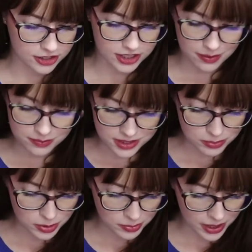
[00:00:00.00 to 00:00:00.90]
gem
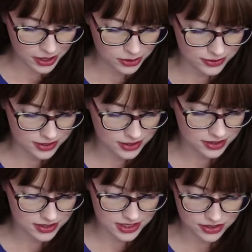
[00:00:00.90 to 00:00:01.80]
zipper pouch,
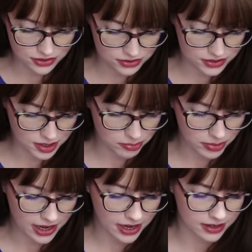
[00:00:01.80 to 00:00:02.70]
see-through zip
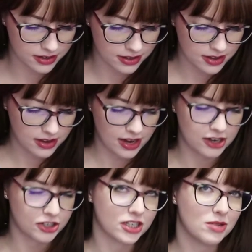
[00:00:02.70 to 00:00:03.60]
bag,
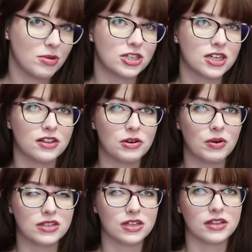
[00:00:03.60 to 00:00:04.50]
and she has a bunch of other
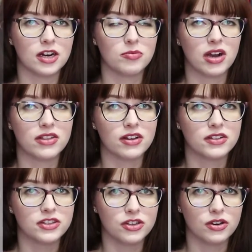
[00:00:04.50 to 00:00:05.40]
ones on there, but I
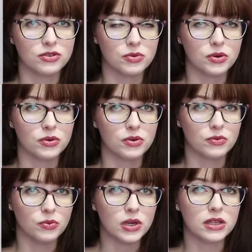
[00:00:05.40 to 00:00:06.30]
thought that those were
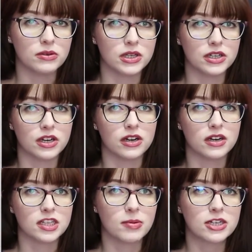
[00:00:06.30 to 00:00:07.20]
really, really good,
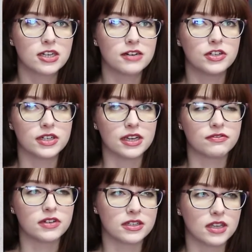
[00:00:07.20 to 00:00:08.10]
especially if you're
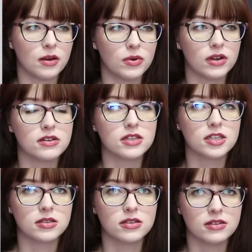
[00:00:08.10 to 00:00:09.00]
gifting someone
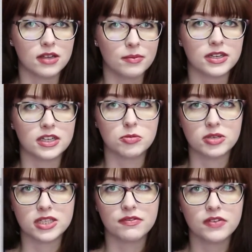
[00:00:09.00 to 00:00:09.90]
something
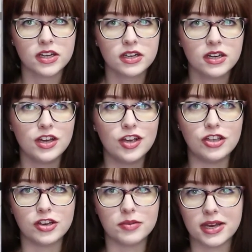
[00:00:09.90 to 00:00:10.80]
specific.
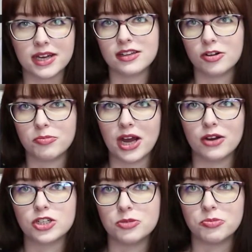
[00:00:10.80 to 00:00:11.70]
You can make a little
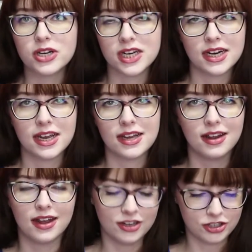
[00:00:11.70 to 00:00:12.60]
pouch to put it in,
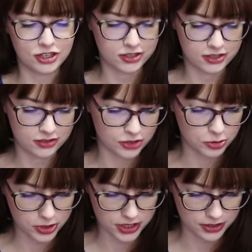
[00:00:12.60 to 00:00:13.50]
and it's just
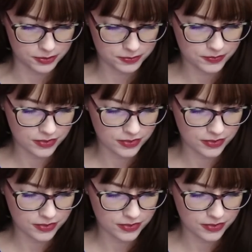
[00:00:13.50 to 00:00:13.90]
super cute.